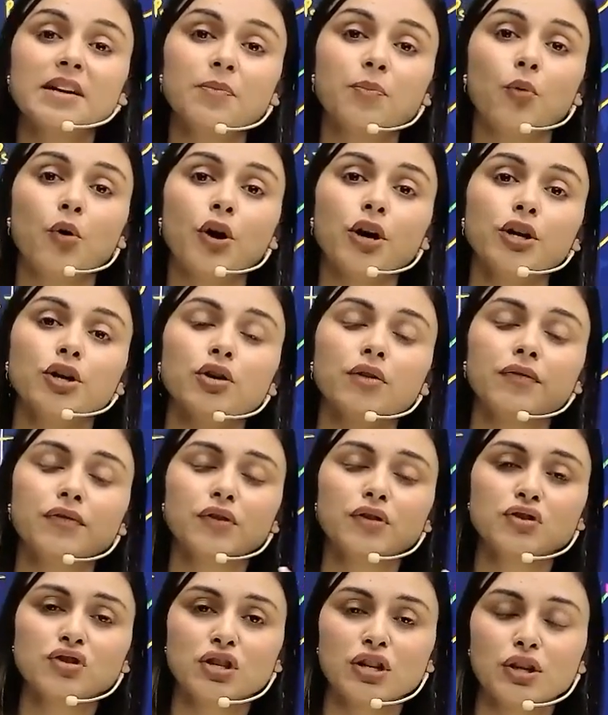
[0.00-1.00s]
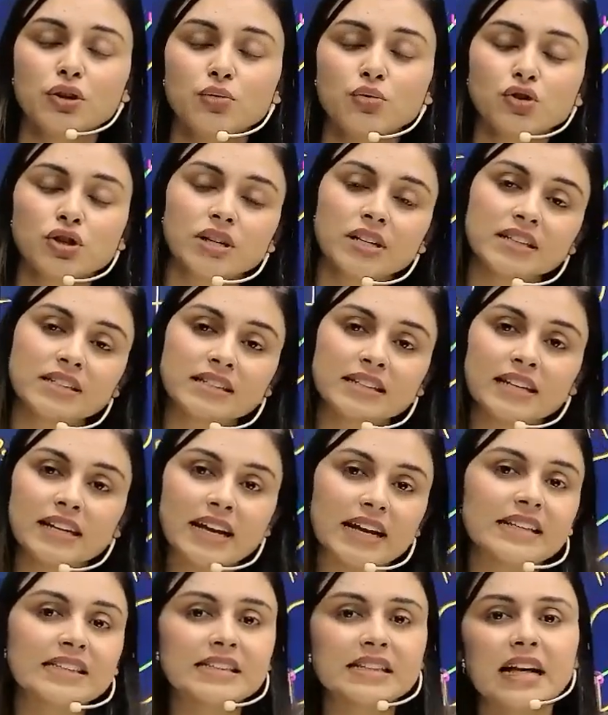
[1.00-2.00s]
point of your solution is
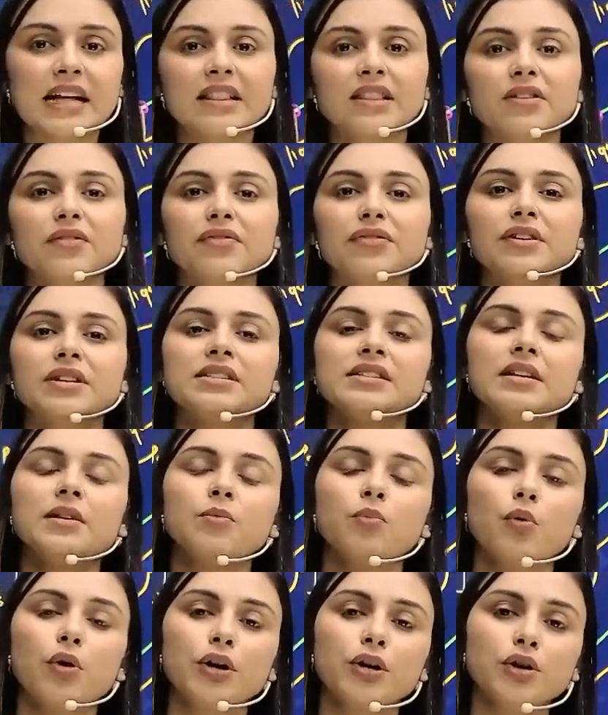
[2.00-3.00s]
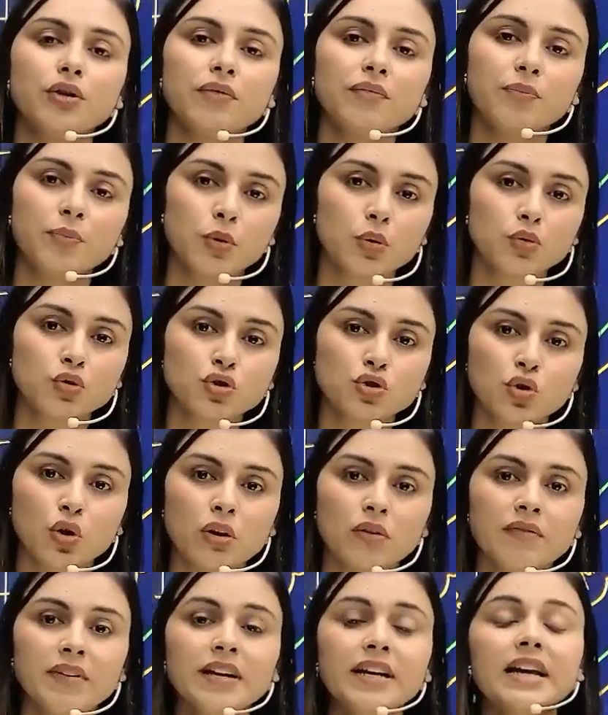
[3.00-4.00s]
less than the freezing point of pure
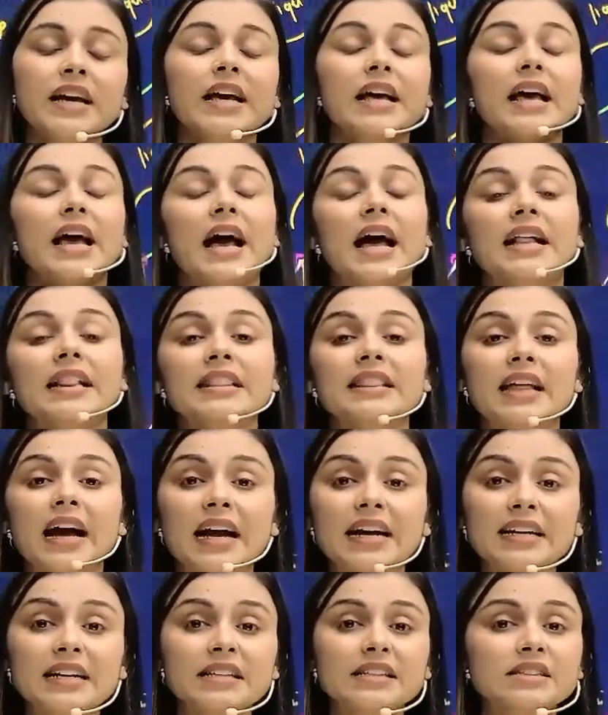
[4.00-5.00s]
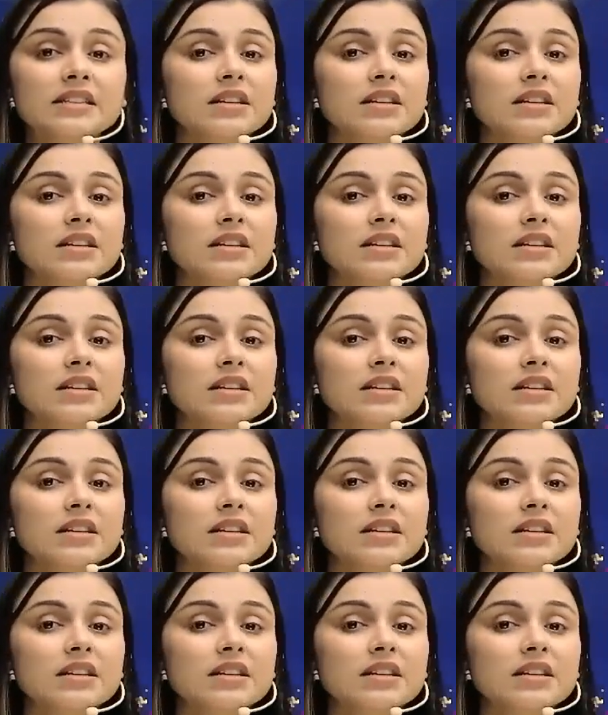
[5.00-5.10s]
solvent and that is the